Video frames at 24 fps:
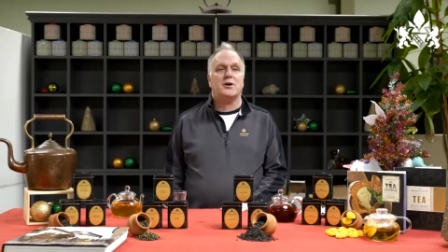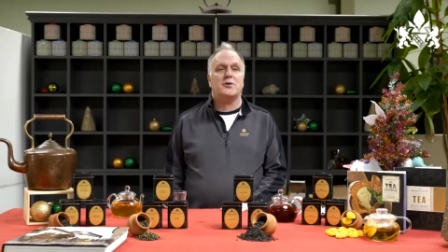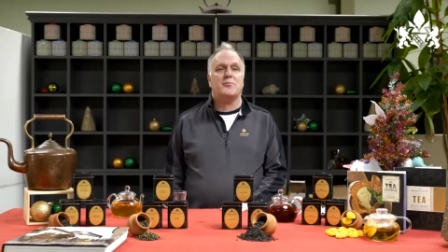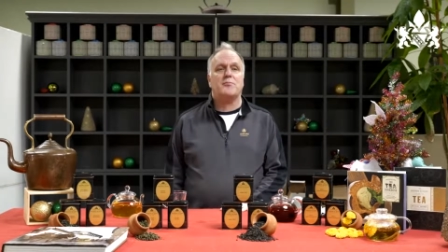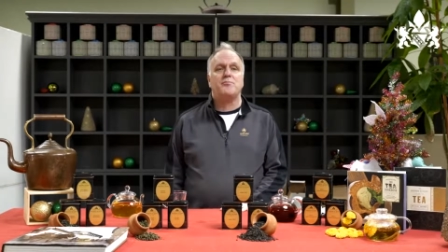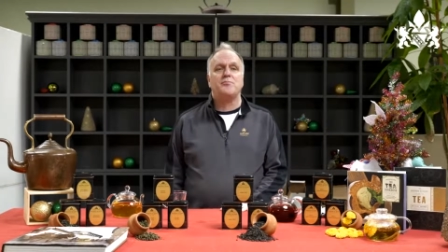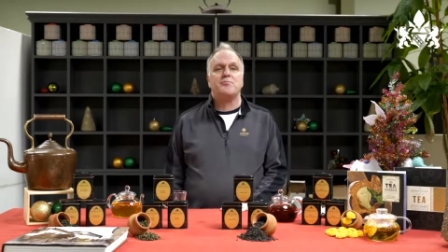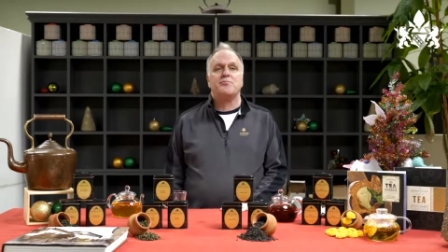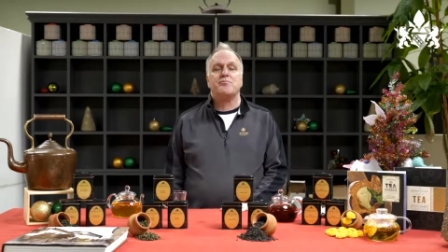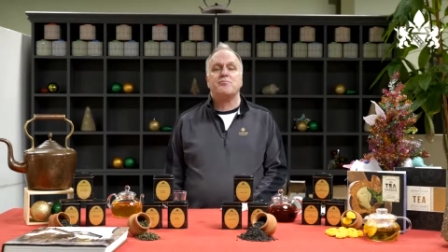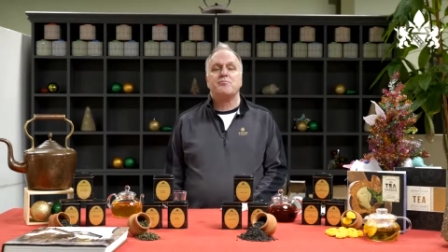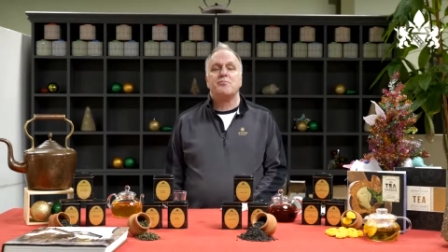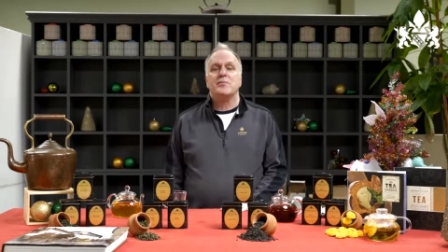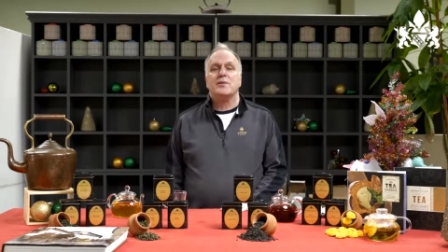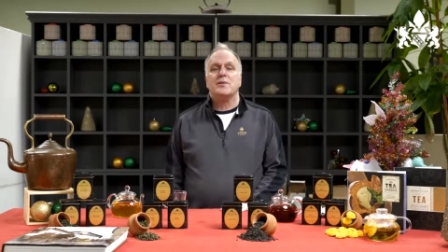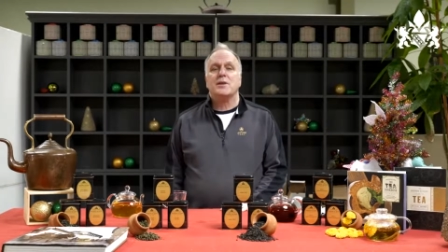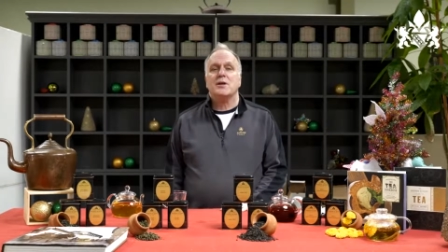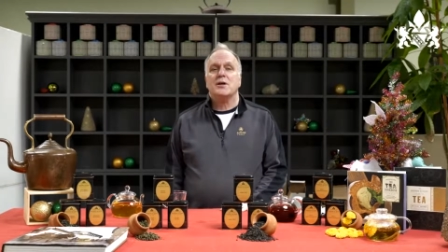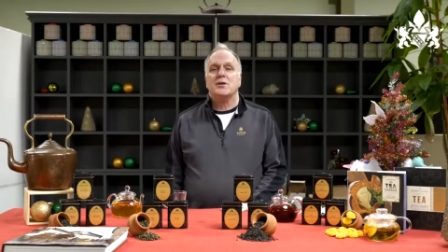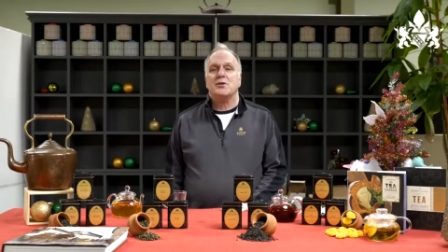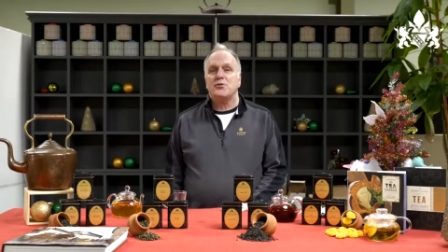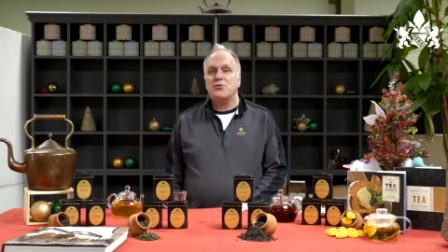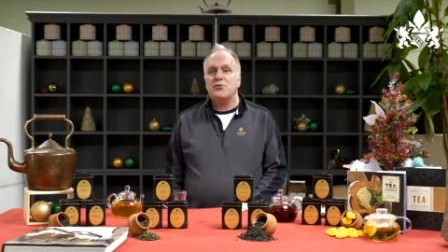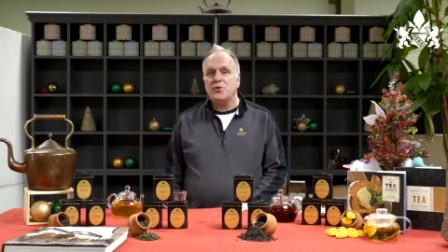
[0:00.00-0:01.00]
There's always
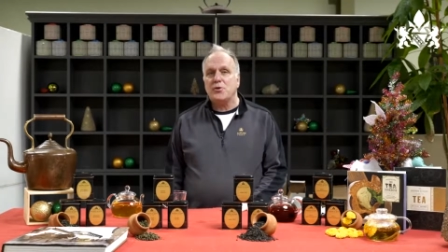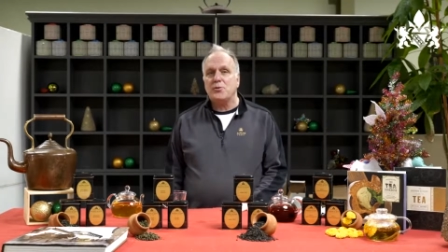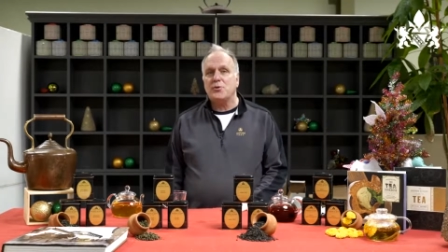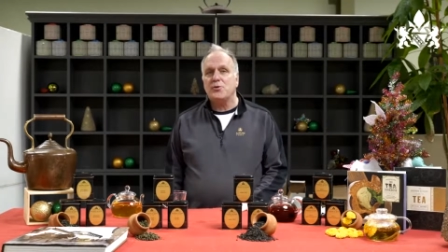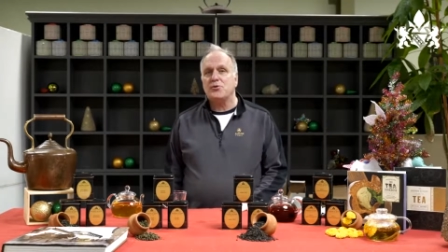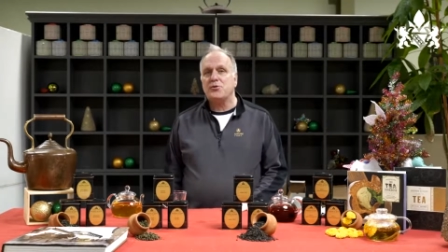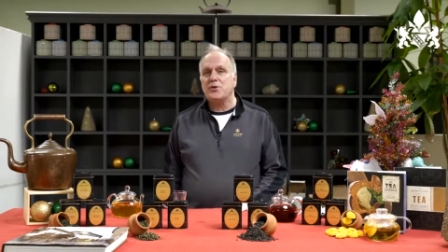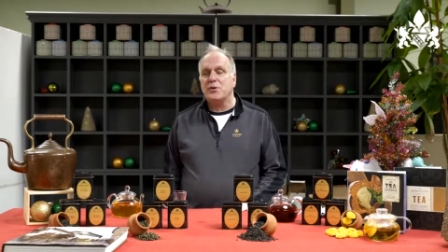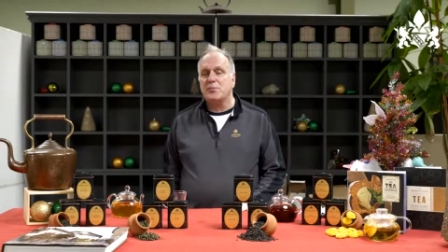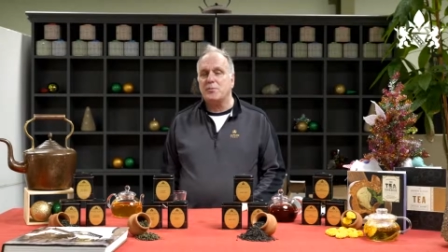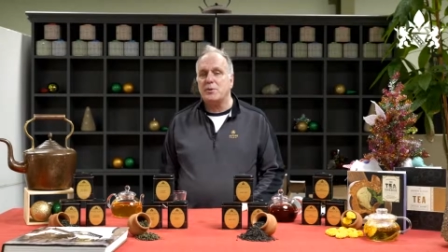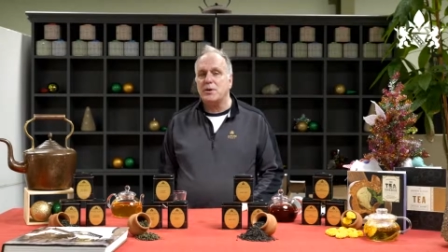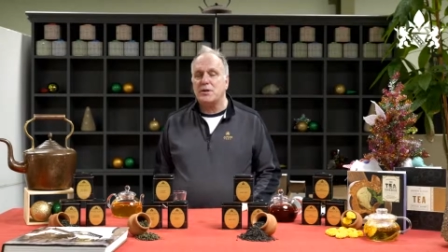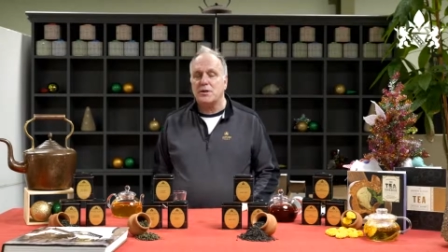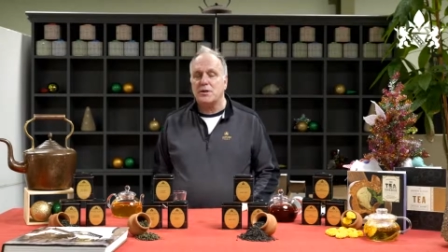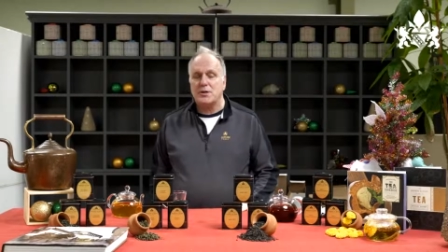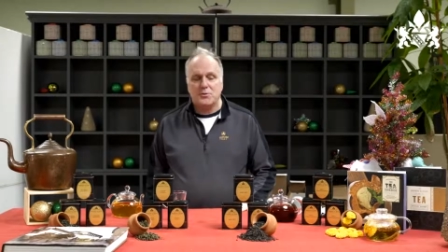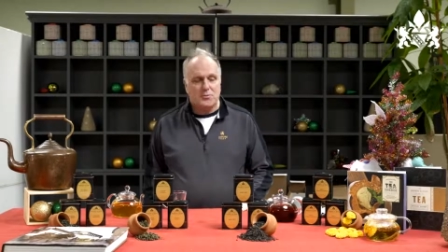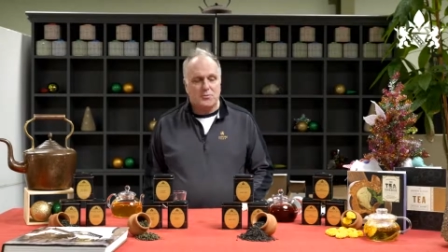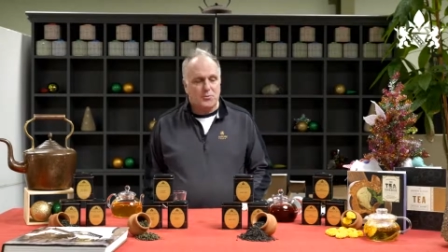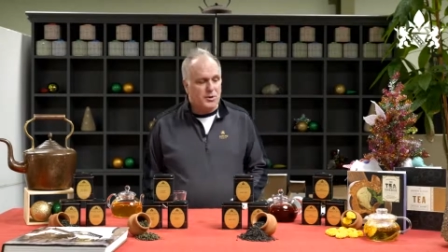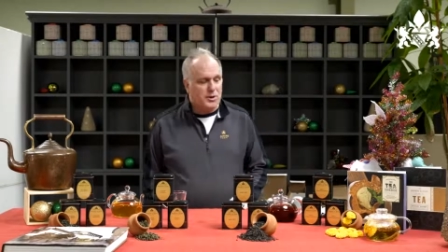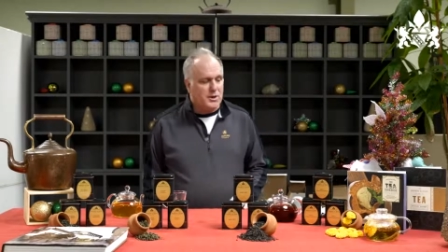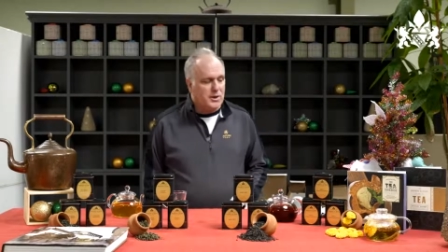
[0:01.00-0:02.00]
somebody that we're going to have a
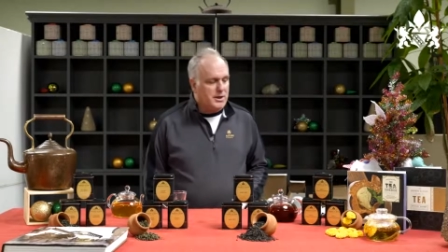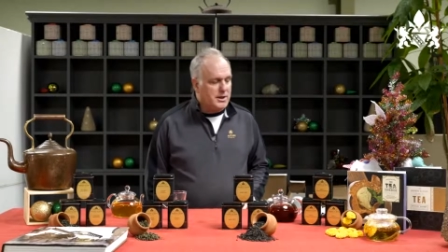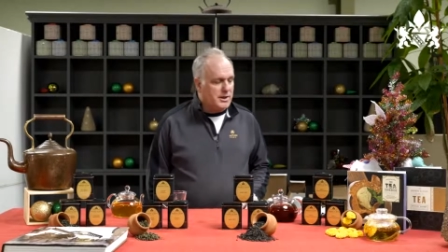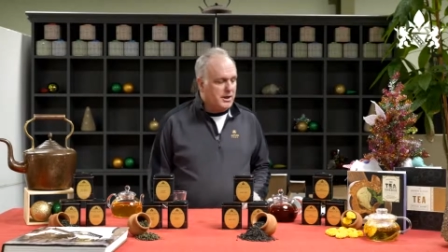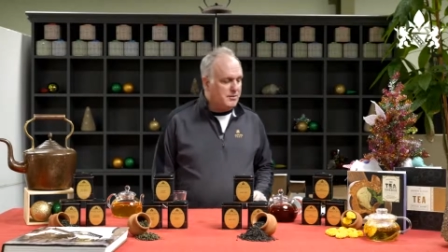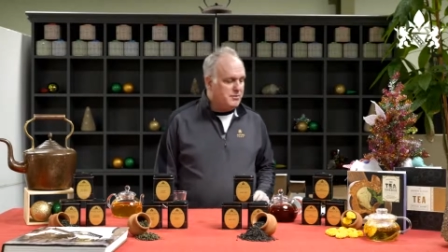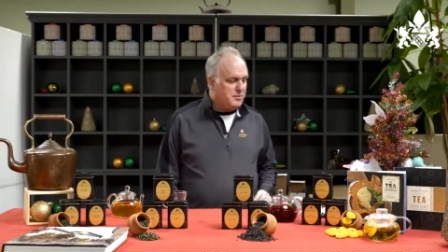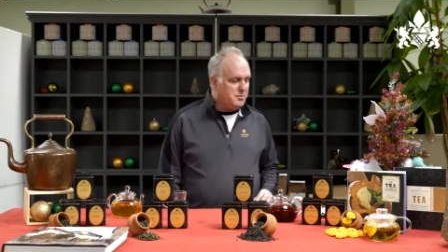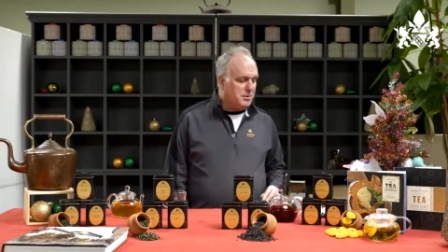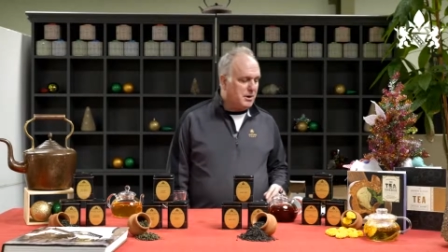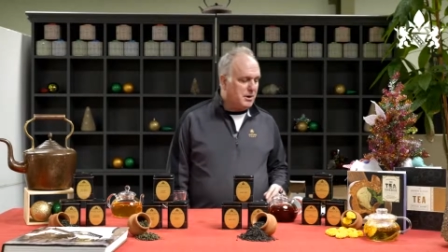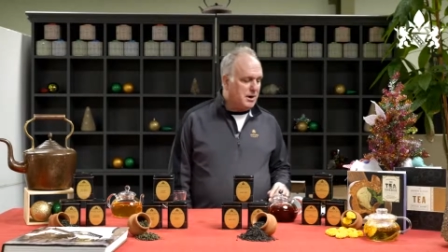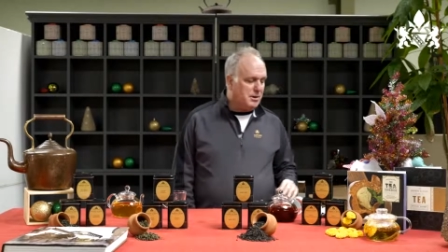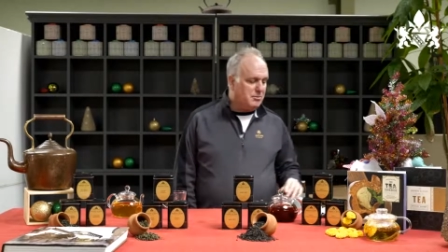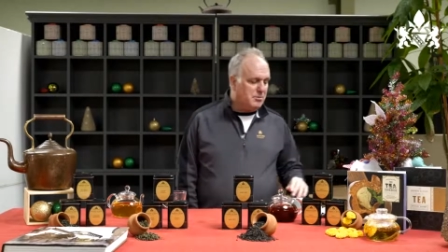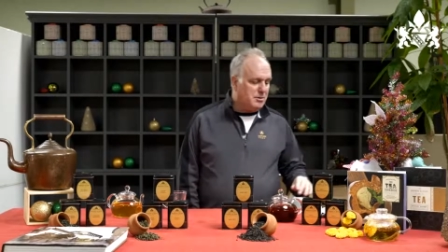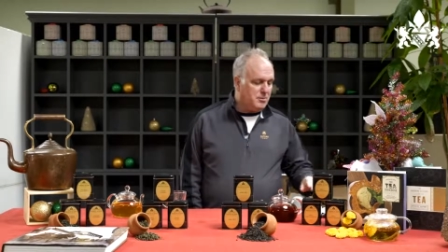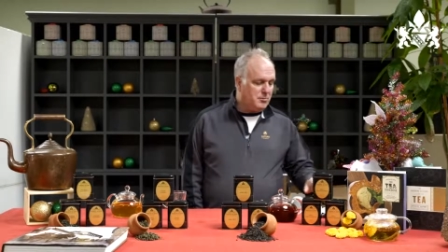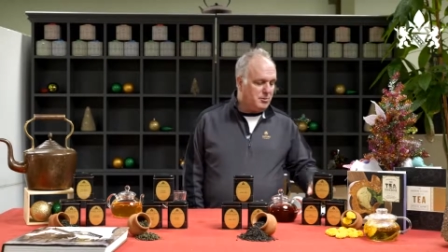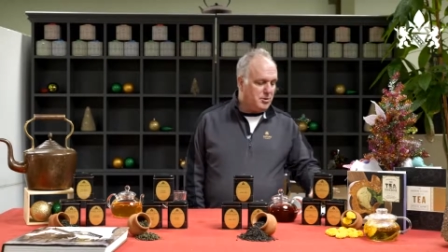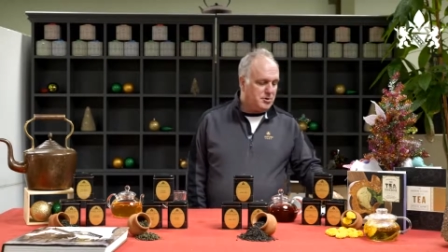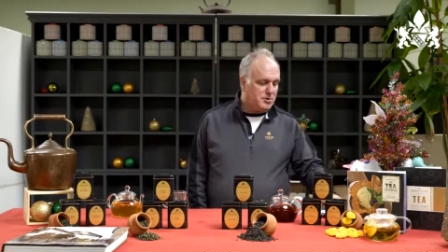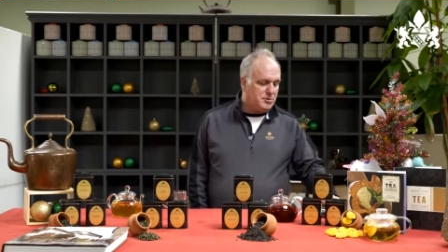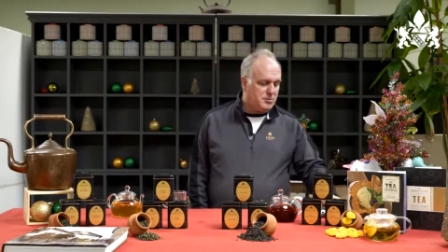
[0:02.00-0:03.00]
problem with, which we're
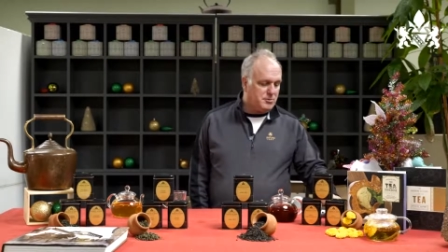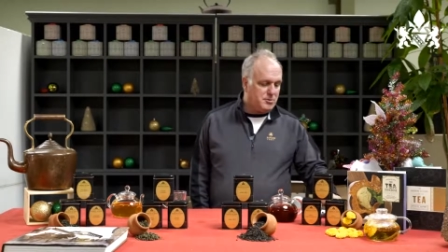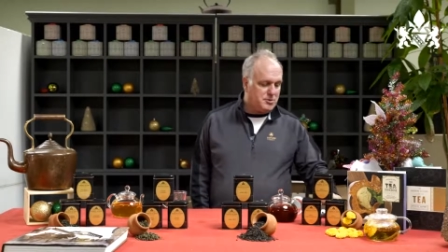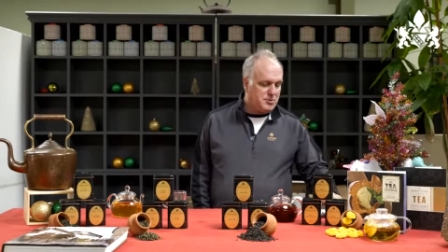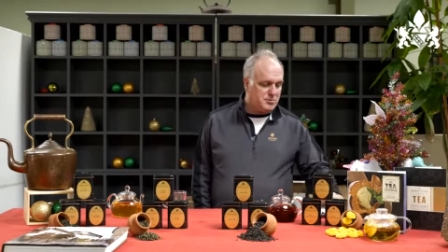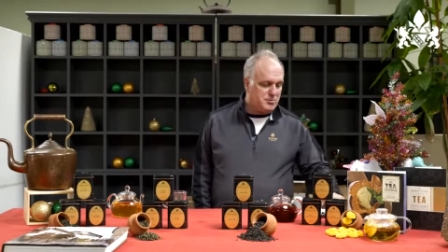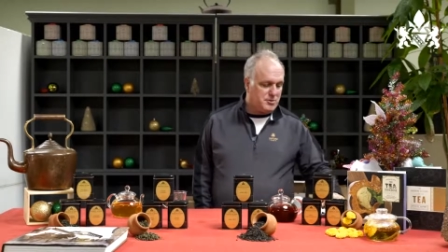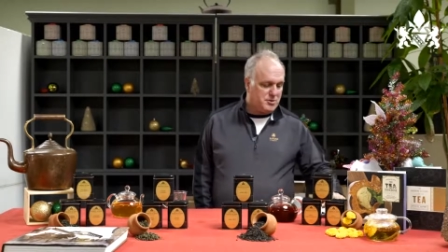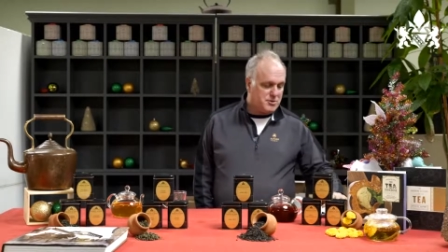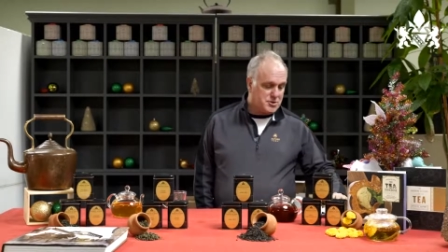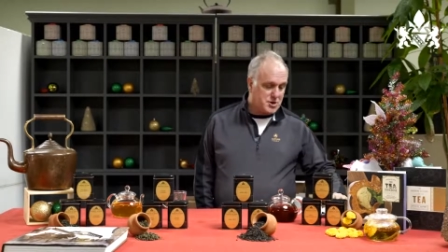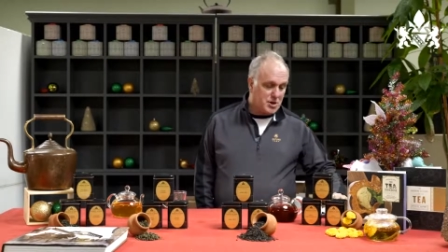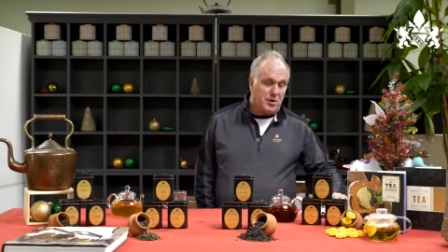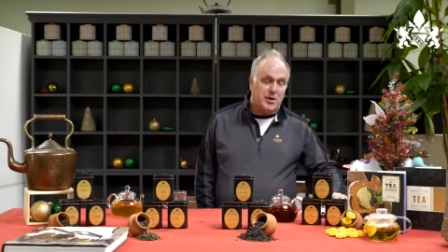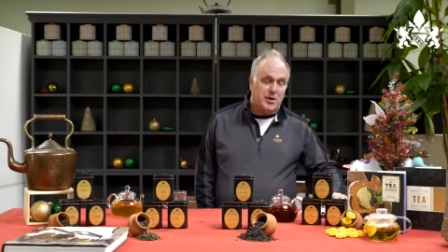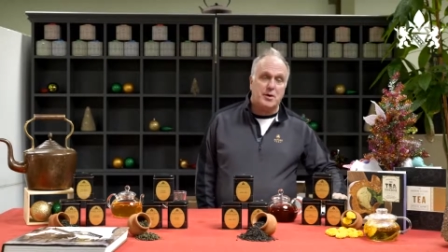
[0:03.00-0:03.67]
sorry about